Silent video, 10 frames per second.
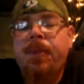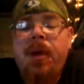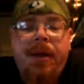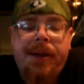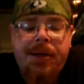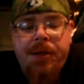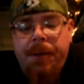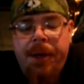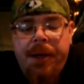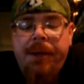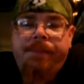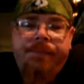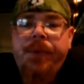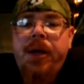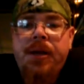And it does. I mean,
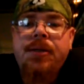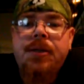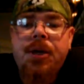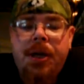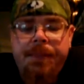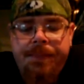it does the job.